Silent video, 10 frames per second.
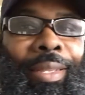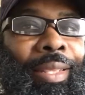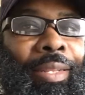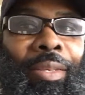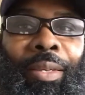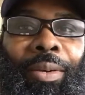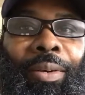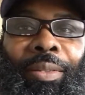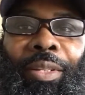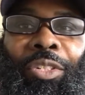then you're
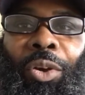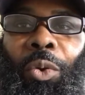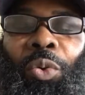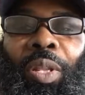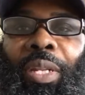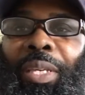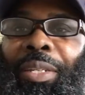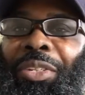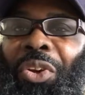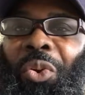going to totally,
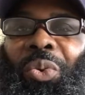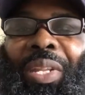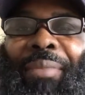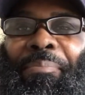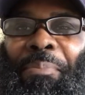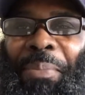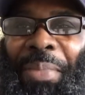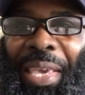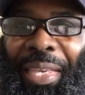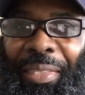totally
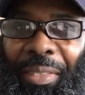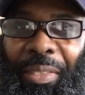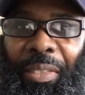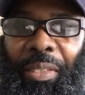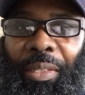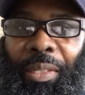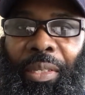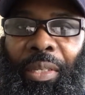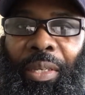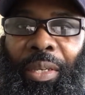miss
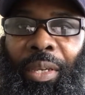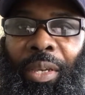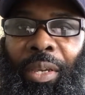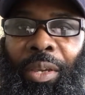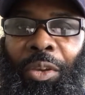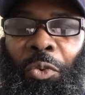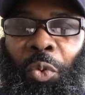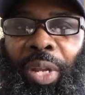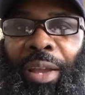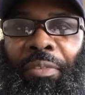
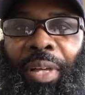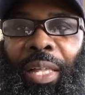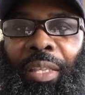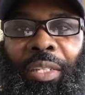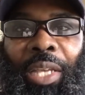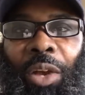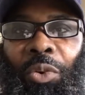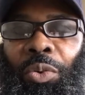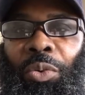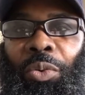what our father
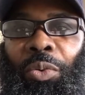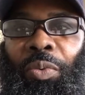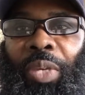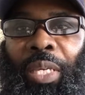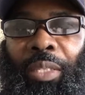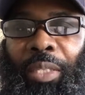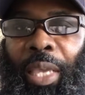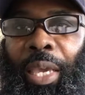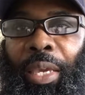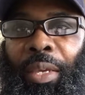Shaul is
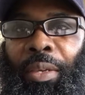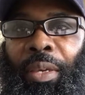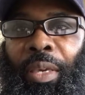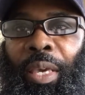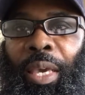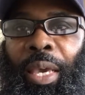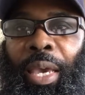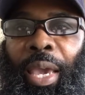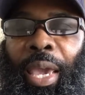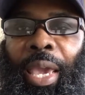saying
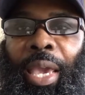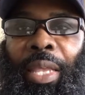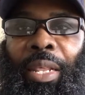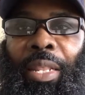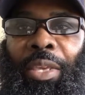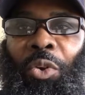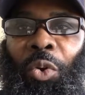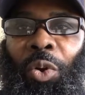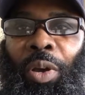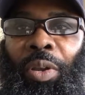and the
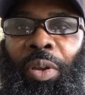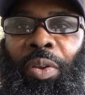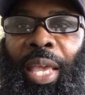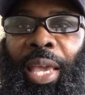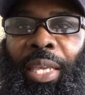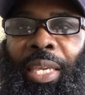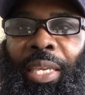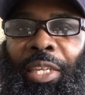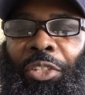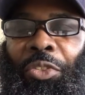order that he
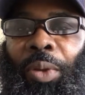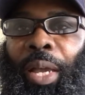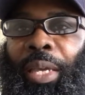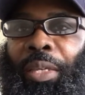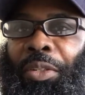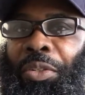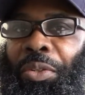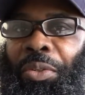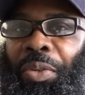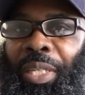is trying
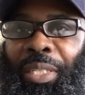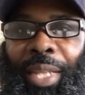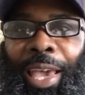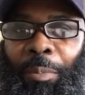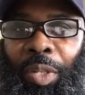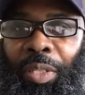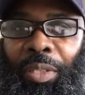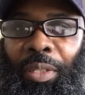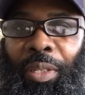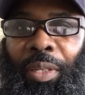to establish.